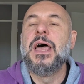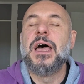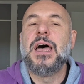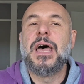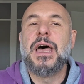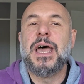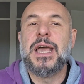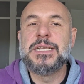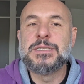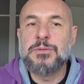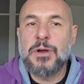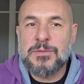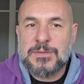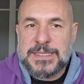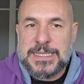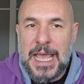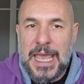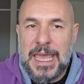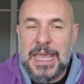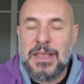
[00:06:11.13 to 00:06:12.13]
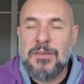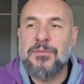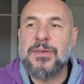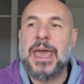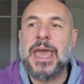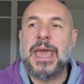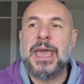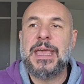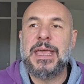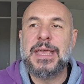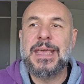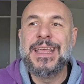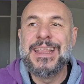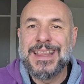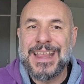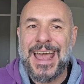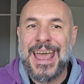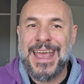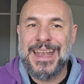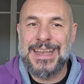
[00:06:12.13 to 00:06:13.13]
It's worth saying that
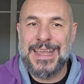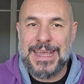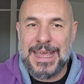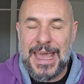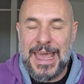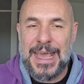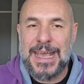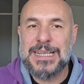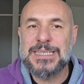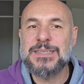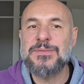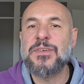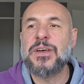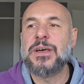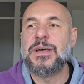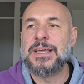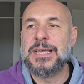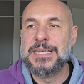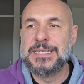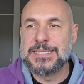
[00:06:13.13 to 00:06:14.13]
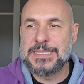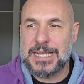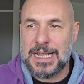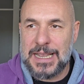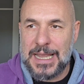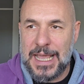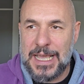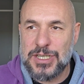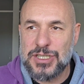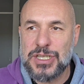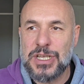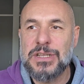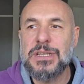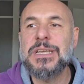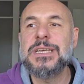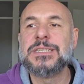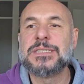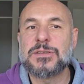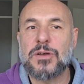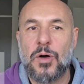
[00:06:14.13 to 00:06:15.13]
in any case, the
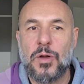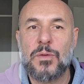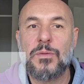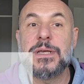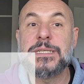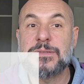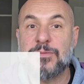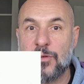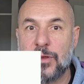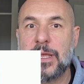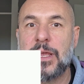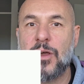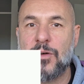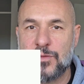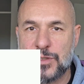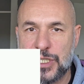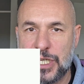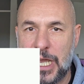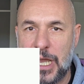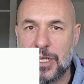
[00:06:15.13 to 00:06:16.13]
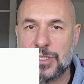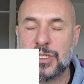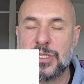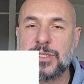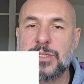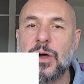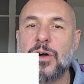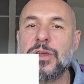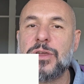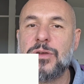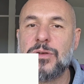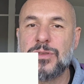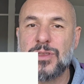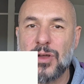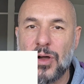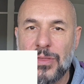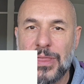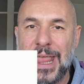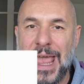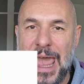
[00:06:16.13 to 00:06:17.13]
installation is always free of charge, so you
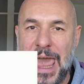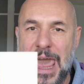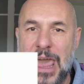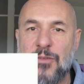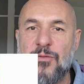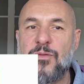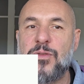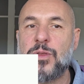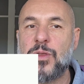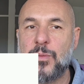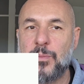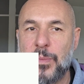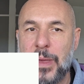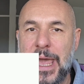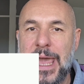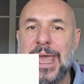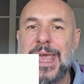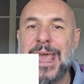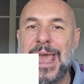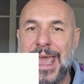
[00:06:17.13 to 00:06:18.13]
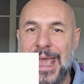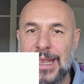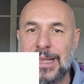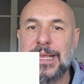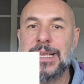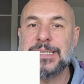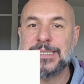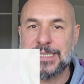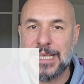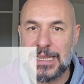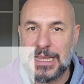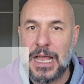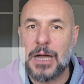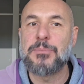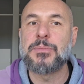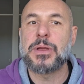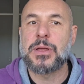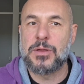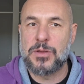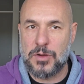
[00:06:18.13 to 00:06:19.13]
don't have to pay any
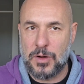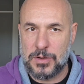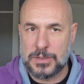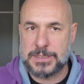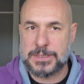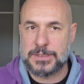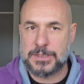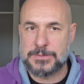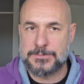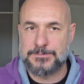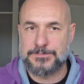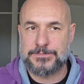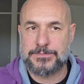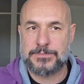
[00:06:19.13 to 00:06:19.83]
setup cost.